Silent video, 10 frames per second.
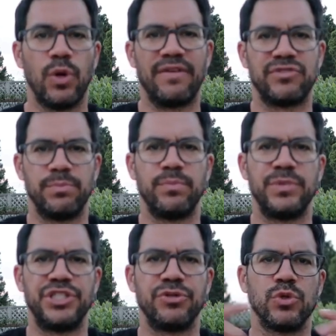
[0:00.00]
we'll have some
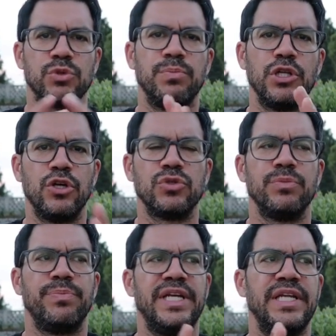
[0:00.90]
materials below,
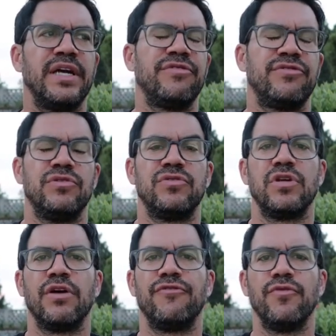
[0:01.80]
some PDFs and
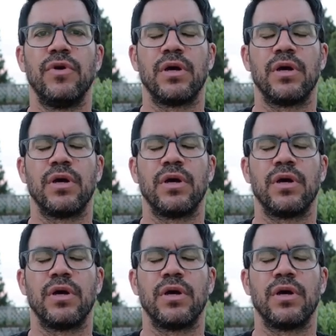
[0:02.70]
stuff,